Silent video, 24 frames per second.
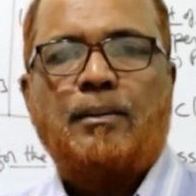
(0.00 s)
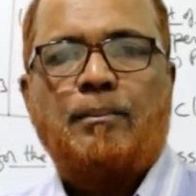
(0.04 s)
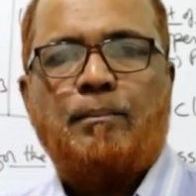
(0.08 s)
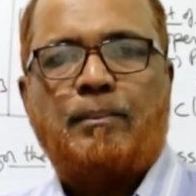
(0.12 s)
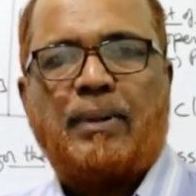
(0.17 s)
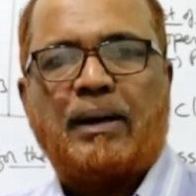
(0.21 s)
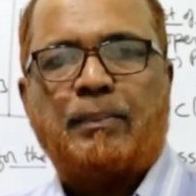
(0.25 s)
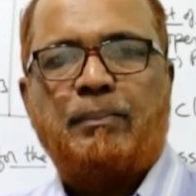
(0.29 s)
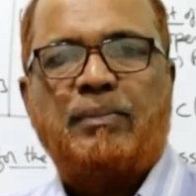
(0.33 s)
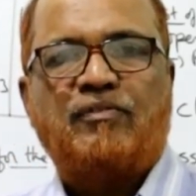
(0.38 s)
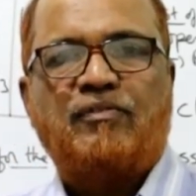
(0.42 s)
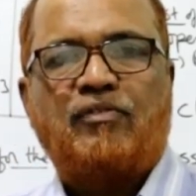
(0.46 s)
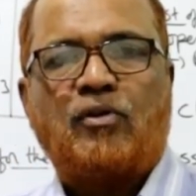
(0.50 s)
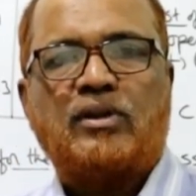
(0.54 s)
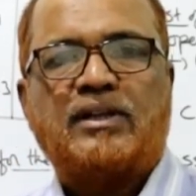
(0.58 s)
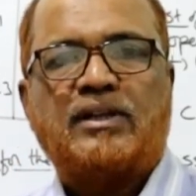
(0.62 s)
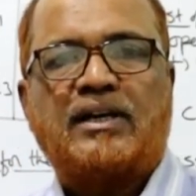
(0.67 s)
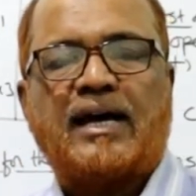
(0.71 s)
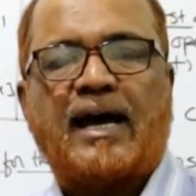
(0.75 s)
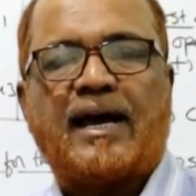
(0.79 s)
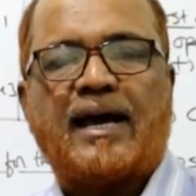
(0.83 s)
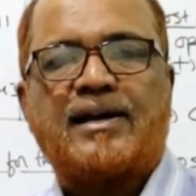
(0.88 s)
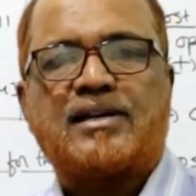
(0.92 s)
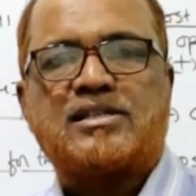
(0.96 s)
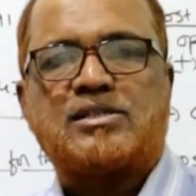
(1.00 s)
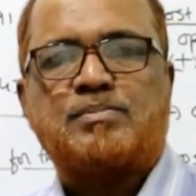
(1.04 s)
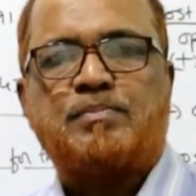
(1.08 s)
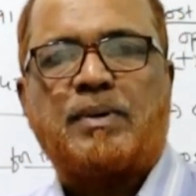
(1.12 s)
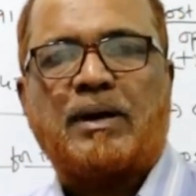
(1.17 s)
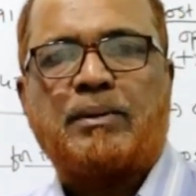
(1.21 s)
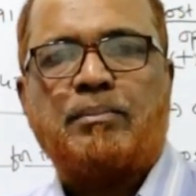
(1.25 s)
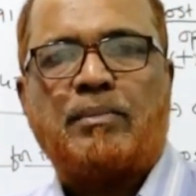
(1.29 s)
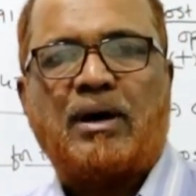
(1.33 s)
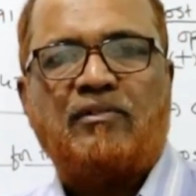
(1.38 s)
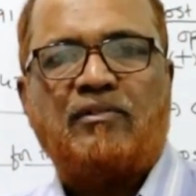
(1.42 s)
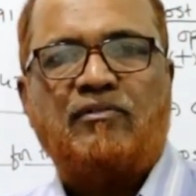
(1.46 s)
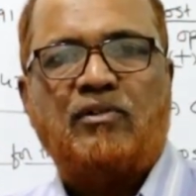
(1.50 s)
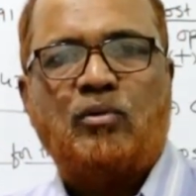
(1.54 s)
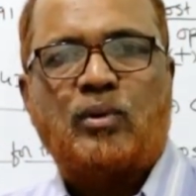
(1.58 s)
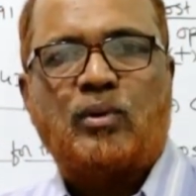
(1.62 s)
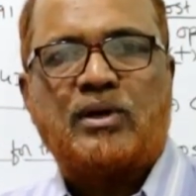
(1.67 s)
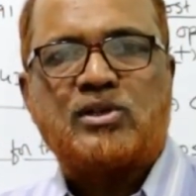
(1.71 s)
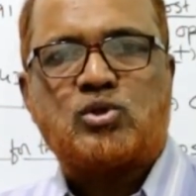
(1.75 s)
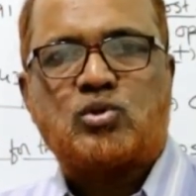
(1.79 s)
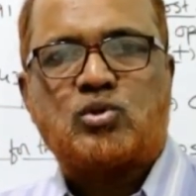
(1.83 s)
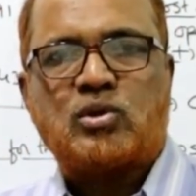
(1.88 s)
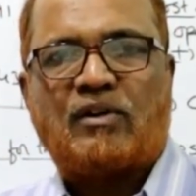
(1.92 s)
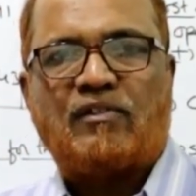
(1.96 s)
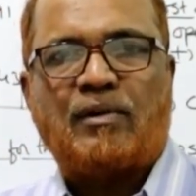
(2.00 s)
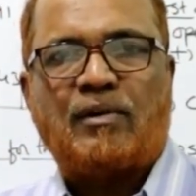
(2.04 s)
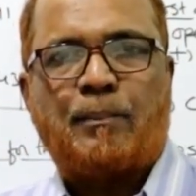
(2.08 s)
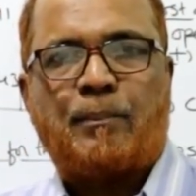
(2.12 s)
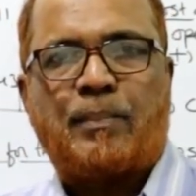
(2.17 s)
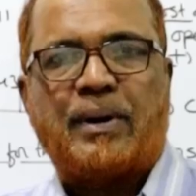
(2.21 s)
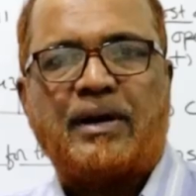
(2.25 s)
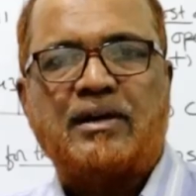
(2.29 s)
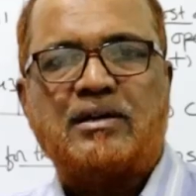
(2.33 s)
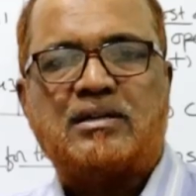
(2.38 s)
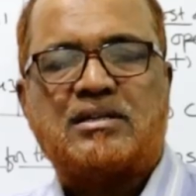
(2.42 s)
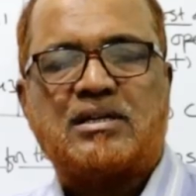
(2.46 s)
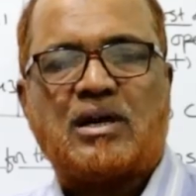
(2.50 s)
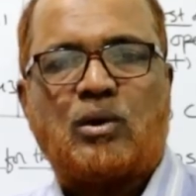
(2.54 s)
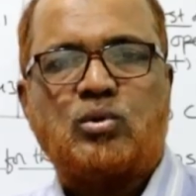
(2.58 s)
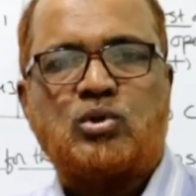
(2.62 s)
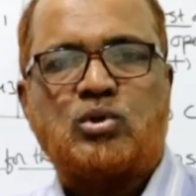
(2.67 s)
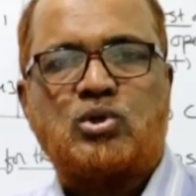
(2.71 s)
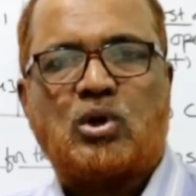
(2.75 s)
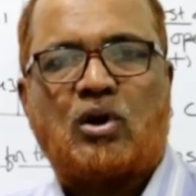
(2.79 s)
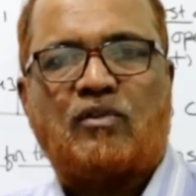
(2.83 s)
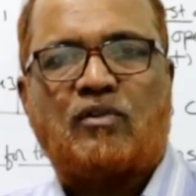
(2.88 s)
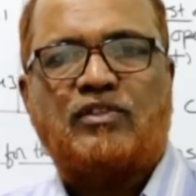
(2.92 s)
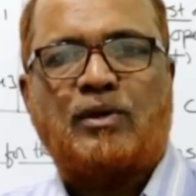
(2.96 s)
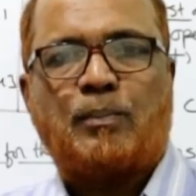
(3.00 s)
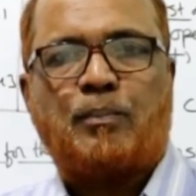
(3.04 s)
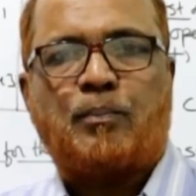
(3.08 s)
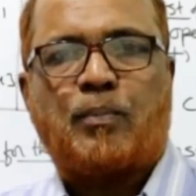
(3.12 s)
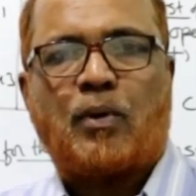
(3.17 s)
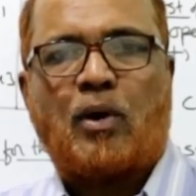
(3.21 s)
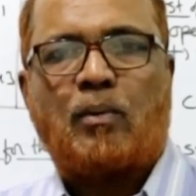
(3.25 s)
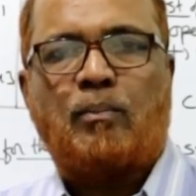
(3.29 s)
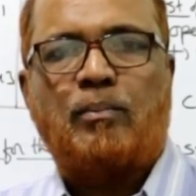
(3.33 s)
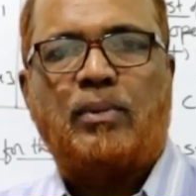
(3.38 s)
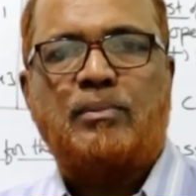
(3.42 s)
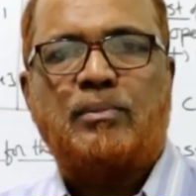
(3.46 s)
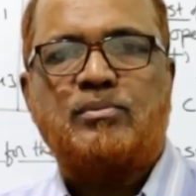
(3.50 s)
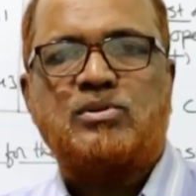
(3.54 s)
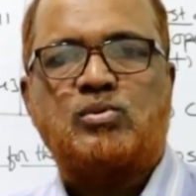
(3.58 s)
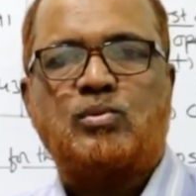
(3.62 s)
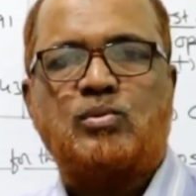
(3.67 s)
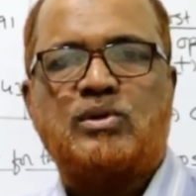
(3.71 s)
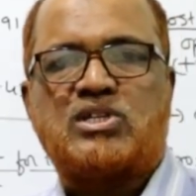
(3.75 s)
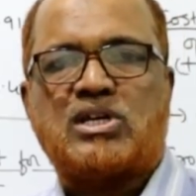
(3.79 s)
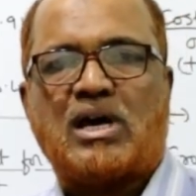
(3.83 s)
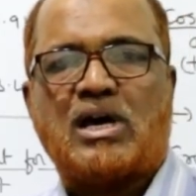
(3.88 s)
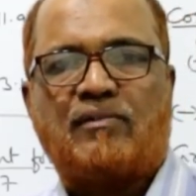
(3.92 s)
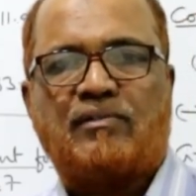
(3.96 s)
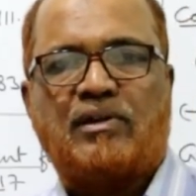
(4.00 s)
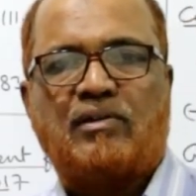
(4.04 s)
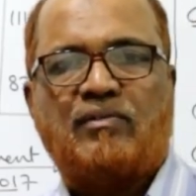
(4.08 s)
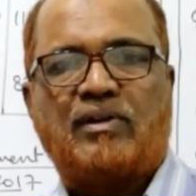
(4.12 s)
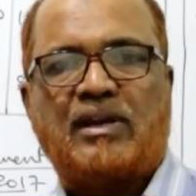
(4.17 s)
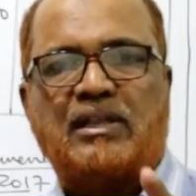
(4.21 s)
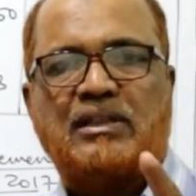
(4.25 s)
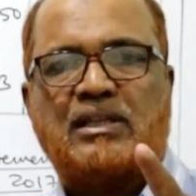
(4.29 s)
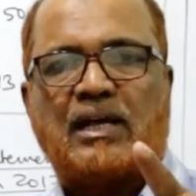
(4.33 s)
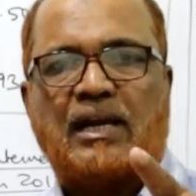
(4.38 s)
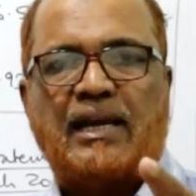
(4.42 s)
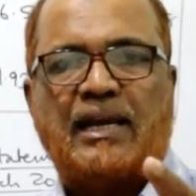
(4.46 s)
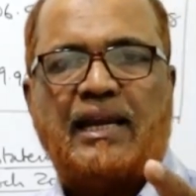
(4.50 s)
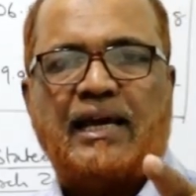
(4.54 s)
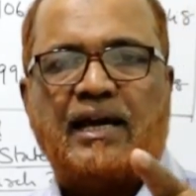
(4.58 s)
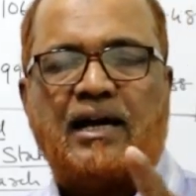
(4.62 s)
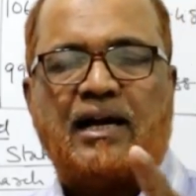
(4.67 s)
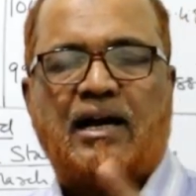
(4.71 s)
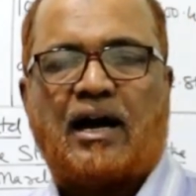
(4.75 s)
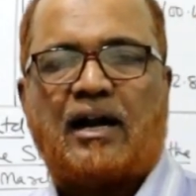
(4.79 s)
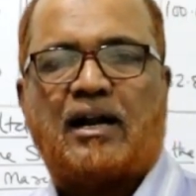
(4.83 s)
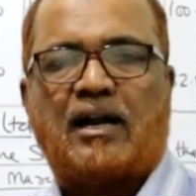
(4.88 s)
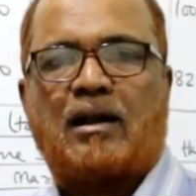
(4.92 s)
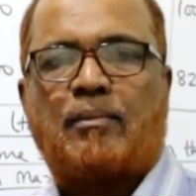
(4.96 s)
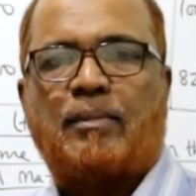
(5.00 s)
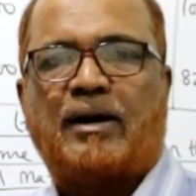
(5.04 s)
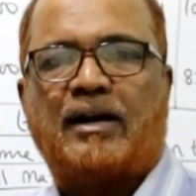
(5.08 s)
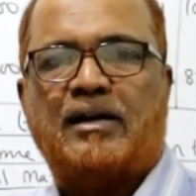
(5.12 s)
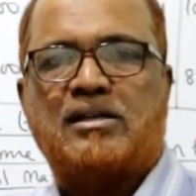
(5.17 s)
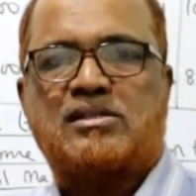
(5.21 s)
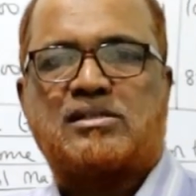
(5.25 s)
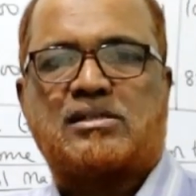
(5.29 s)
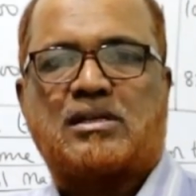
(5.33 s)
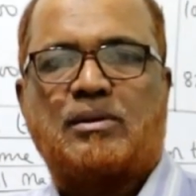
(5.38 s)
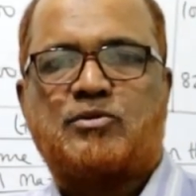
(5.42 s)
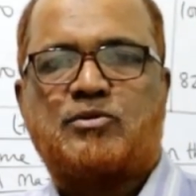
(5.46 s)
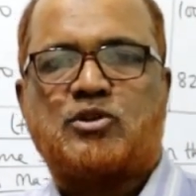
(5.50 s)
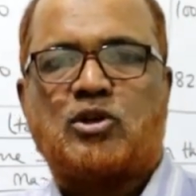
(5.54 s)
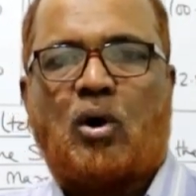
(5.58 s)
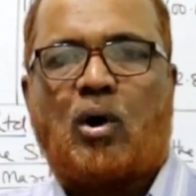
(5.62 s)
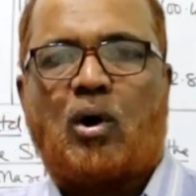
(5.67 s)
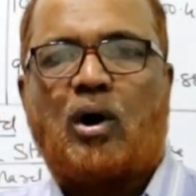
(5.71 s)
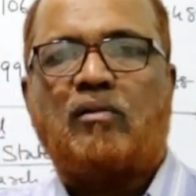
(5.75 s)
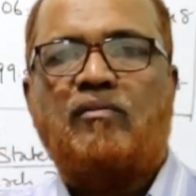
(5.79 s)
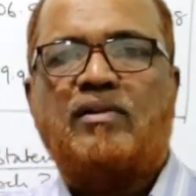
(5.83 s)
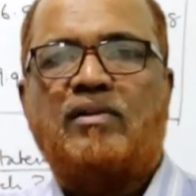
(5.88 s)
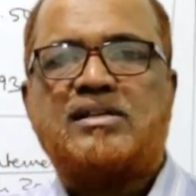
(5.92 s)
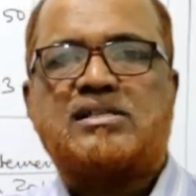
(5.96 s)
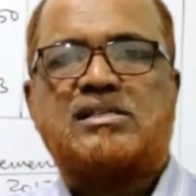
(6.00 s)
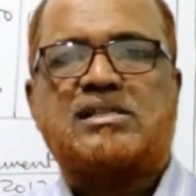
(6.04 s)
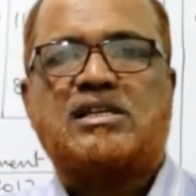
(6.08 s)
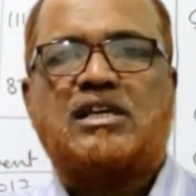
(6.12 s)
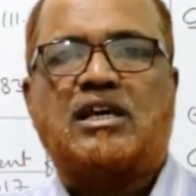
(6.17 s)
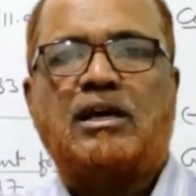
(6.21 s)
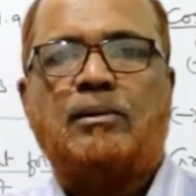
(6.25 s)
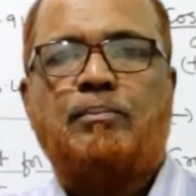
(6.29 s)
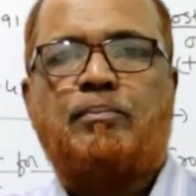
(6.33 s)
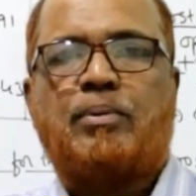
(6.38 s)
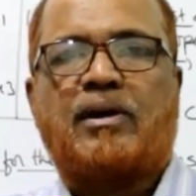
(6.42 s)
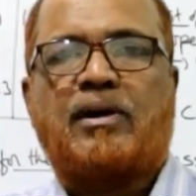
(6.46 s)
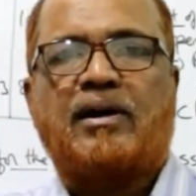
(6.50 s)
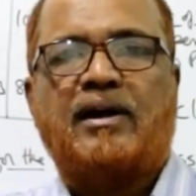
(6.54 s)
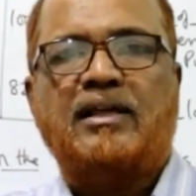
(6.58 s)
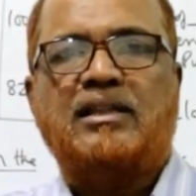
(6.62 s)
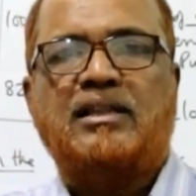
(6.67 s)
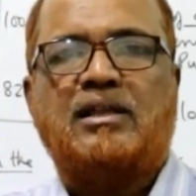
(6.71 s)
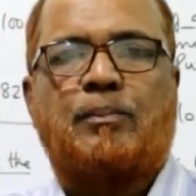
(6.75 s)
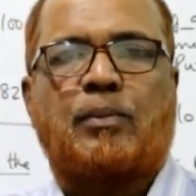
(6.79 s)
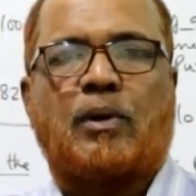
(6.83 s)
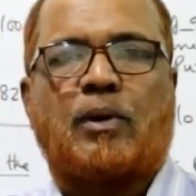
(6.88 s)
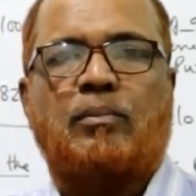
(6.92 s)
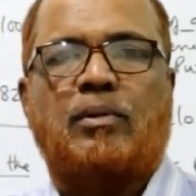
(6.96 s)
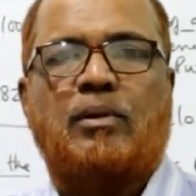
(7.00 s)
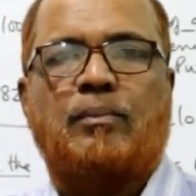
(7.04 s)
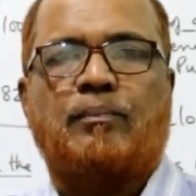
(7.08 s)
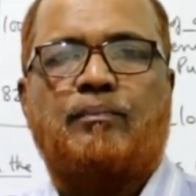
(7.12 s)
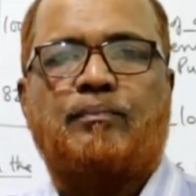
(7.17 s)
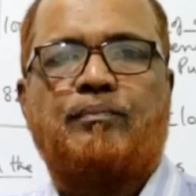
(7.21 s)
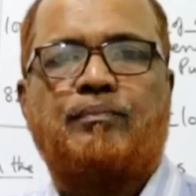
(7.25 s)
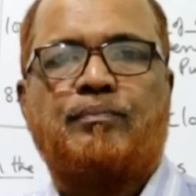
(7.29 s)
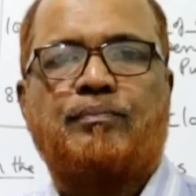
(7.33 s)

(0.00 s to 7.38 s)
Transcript: But before that, I expect my viewers to have a printout of the problems which I have given in the link under my description. Always keep ready the problem.